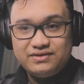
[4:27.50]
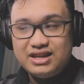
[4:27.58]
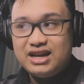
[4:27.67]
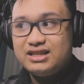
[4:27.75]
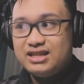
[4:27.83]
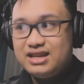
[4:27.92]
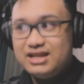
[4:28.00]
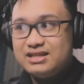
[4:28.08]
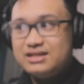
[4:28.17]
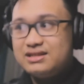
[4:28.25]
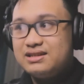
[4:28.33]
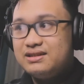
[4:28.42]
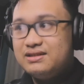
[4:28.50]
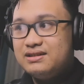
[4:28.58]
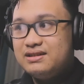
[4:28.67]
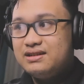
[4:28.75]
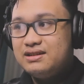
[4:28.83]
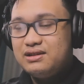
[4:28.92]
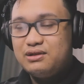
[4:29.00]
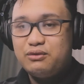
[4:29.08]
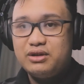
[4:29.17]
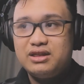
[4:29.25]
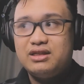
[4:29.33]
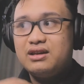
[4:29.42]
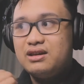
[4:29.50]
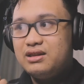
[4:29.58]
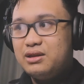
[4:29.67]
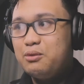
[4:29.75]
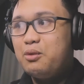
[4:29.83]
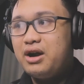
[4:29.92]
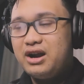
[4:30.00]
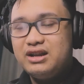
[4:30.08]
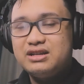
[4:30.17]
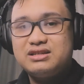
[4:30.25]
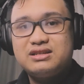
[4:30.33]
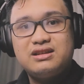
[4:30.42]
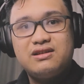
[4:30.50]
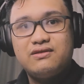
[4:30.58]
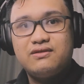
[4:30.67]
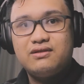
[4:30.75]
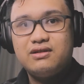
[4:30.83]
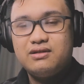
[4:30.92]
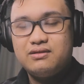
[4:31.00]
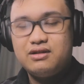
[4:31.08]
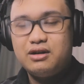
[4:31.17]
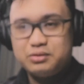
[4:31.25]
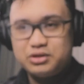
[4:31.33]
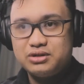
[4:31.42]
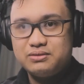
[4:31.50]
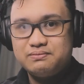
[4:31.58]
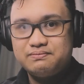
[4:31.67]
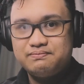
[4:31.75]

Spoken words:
That is with the wireless option.